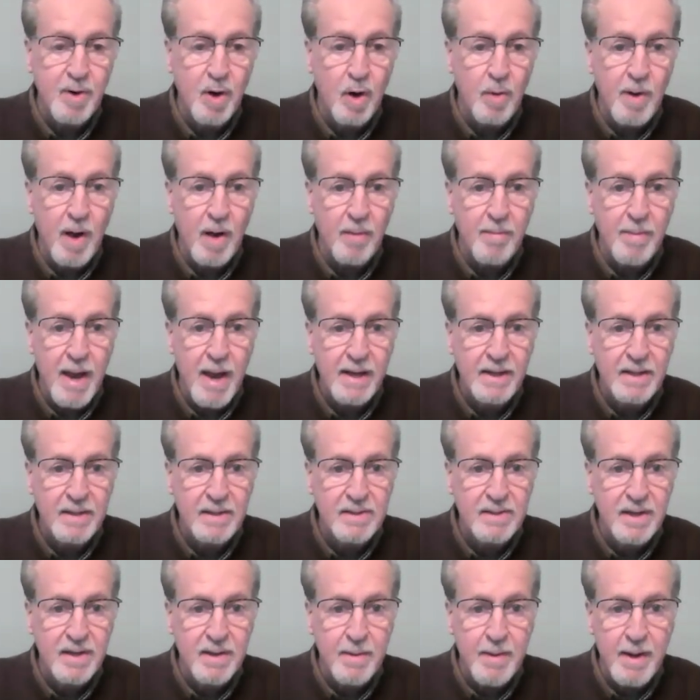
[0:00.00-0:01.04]
cobalt
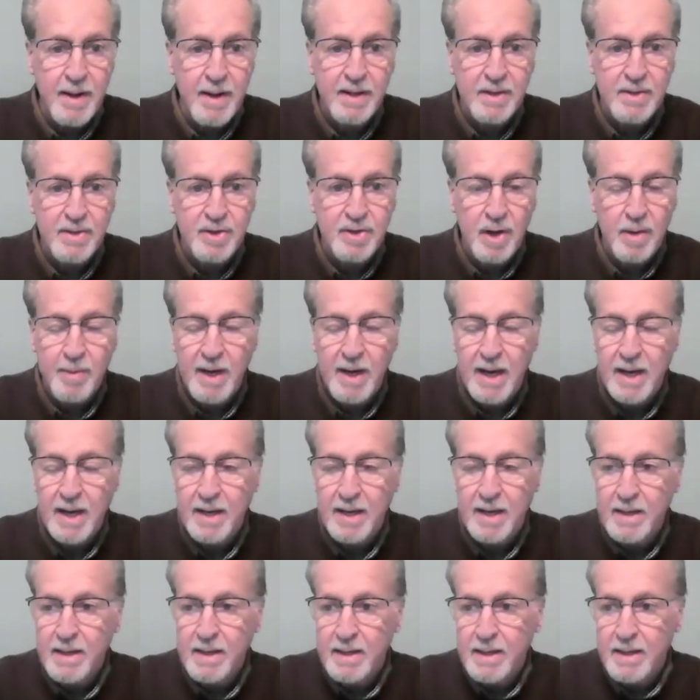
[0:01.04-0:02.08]
magnets that they make in
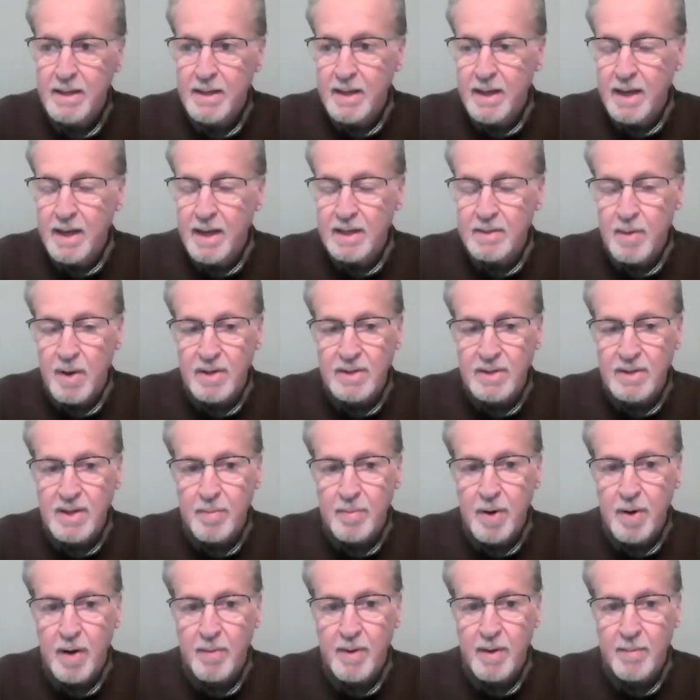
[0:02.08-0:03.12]
Germany as well as their
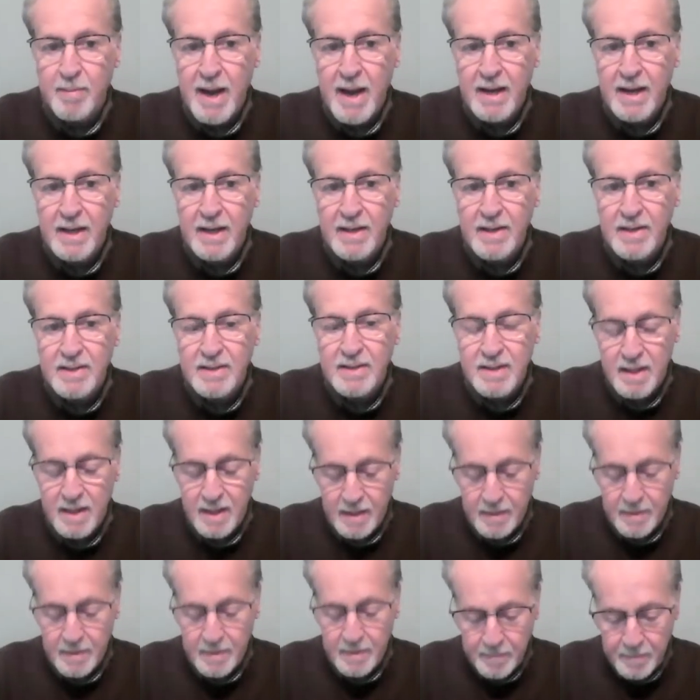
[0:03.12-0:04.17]
permanent magnets,
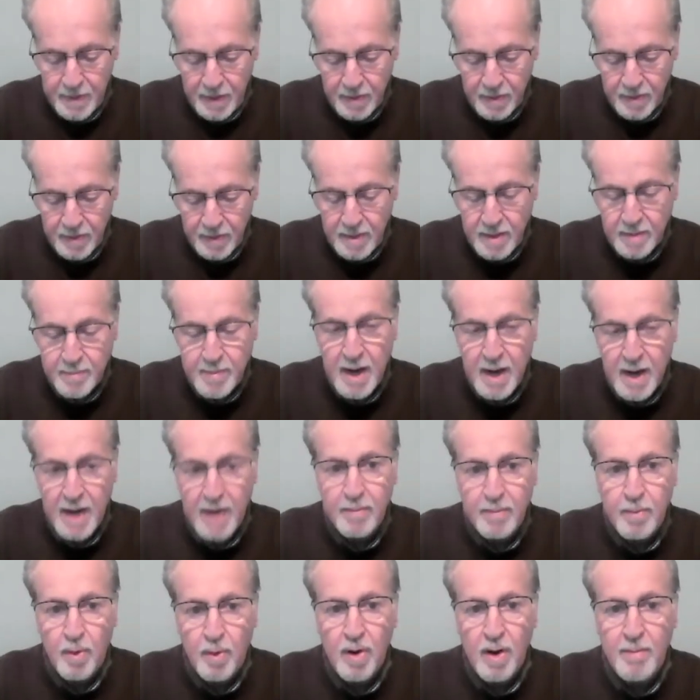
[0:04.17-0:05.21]
um, neodymium
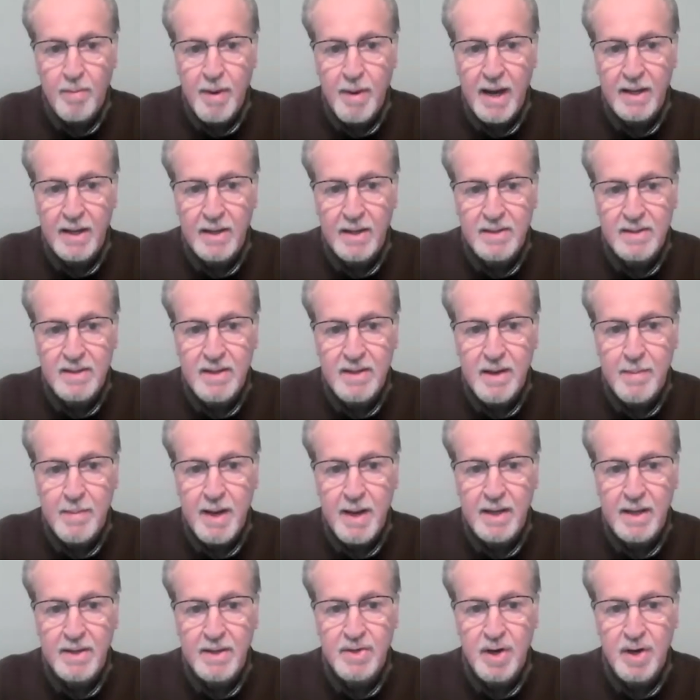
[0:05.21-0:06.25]
iron boron magnets they
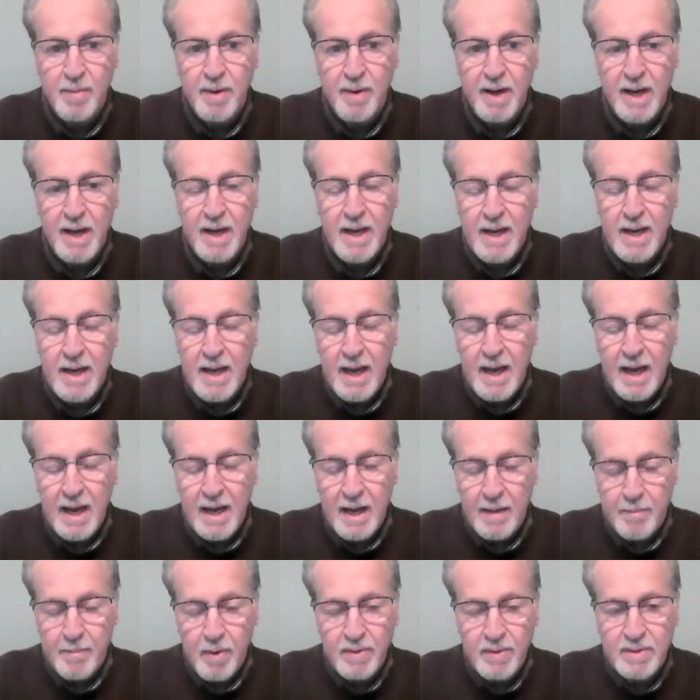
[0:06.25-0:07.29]
make in Germany.
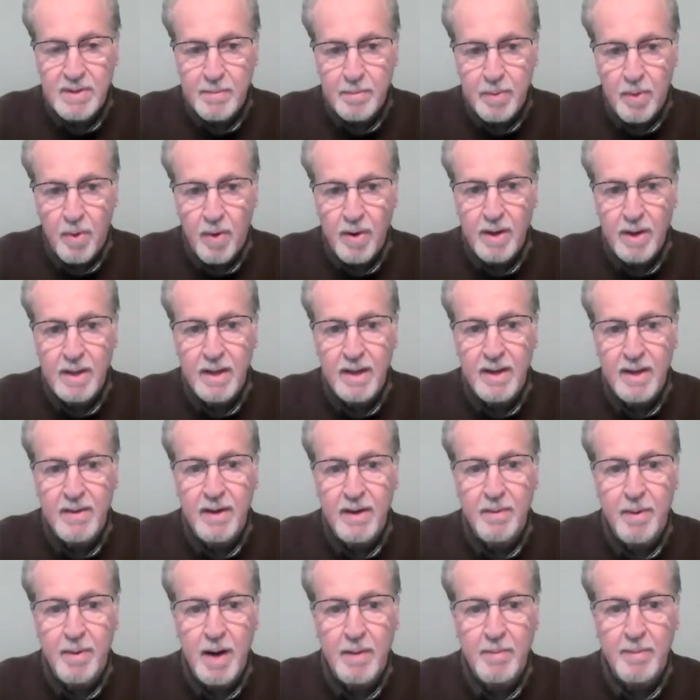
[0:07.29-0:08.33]
And then most importantly,
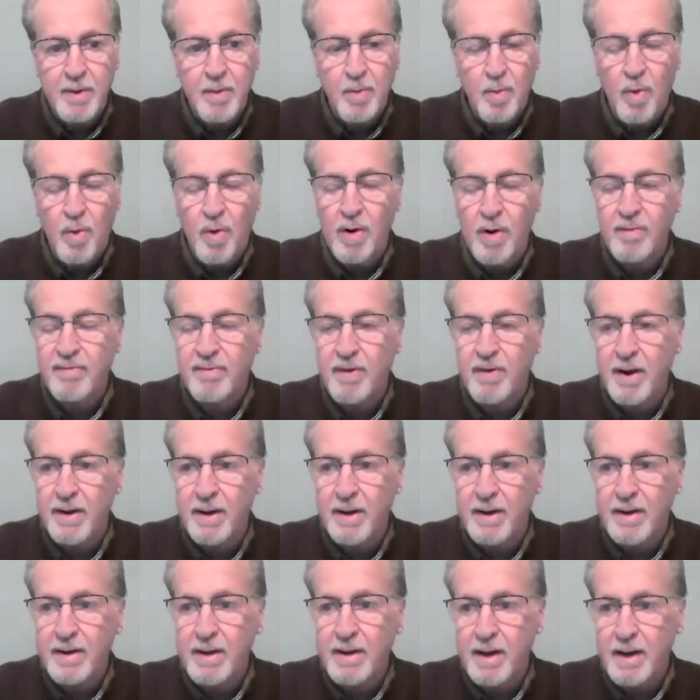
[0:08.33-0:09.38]
the Department of War
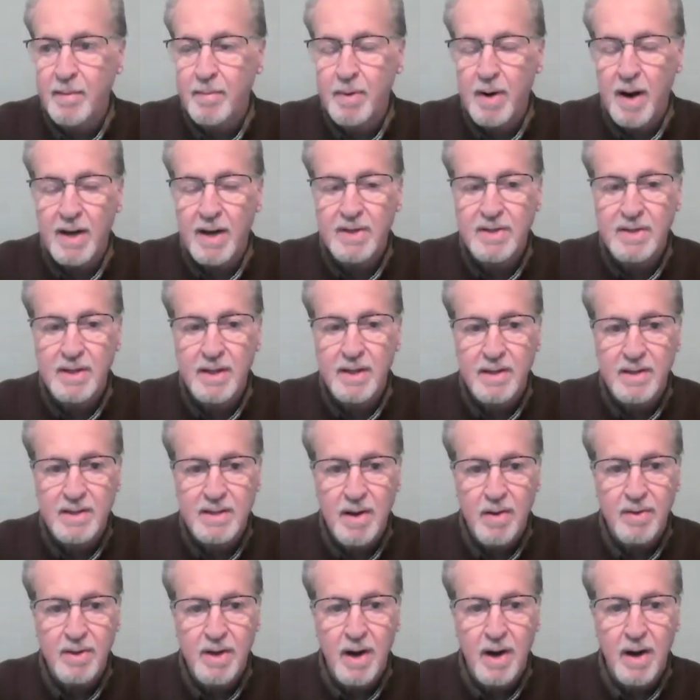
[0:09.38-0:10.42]
funded uh, project in
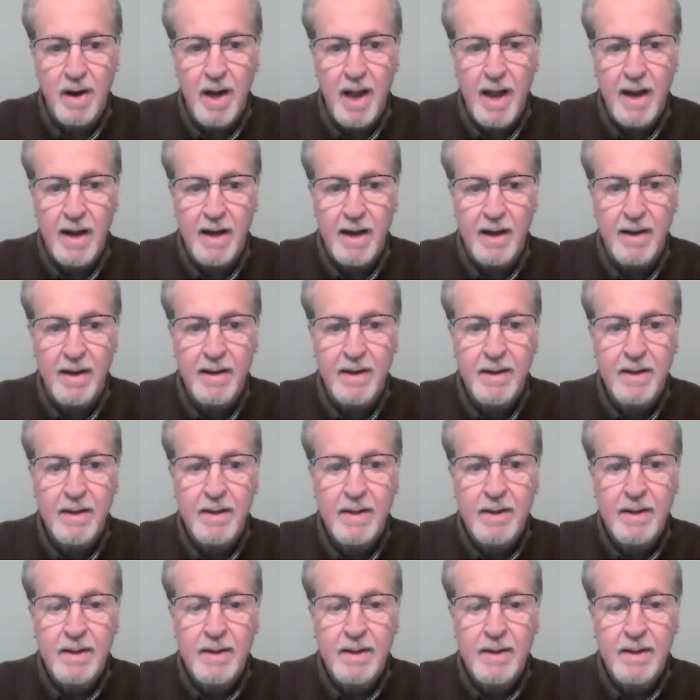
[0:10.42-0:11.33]
South Carolina,